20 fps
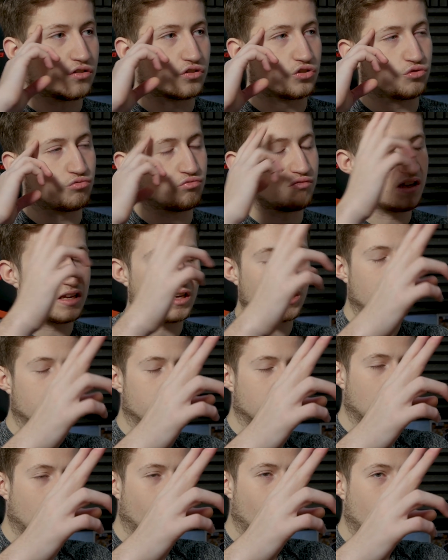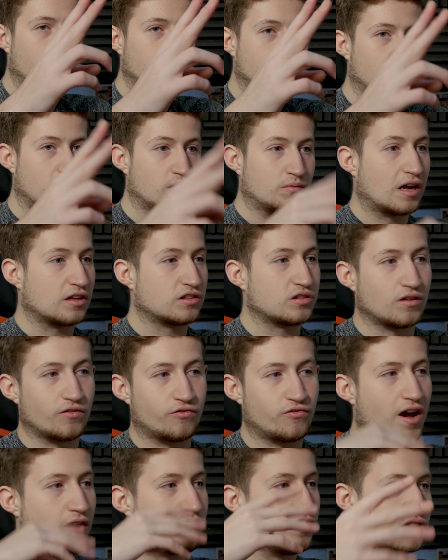dream, if I have a dream that in
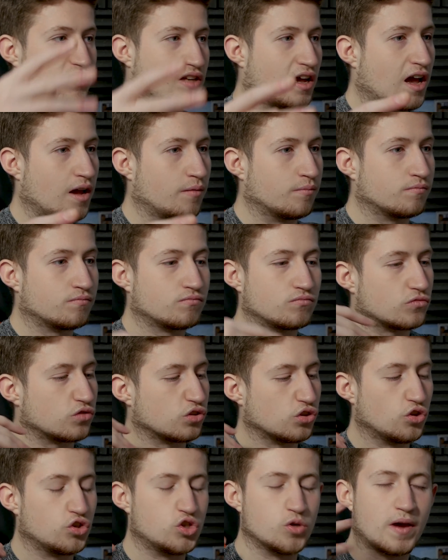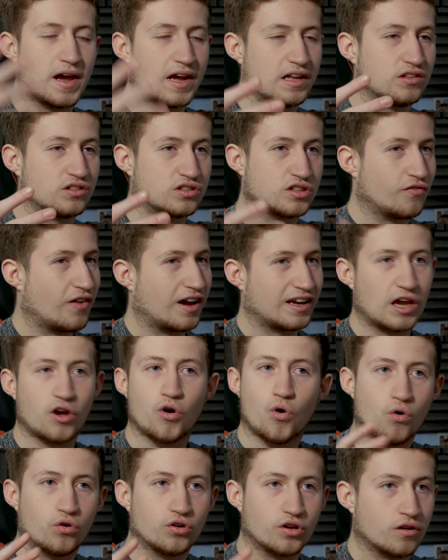5 years' time, YouTube ends, if I get
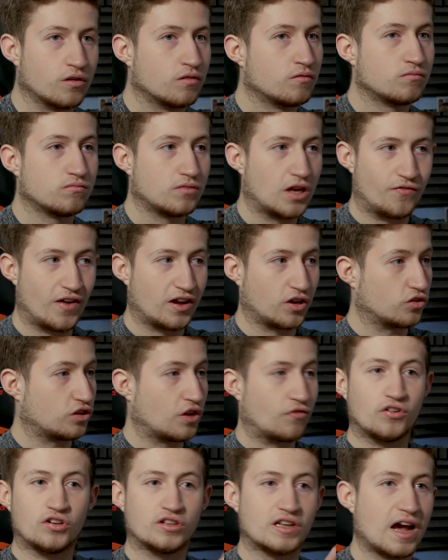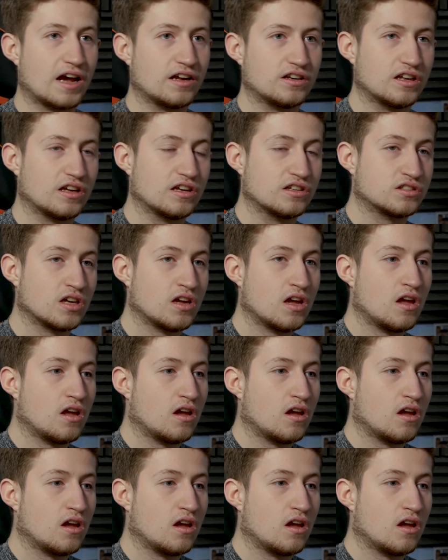older, if I got different ideas,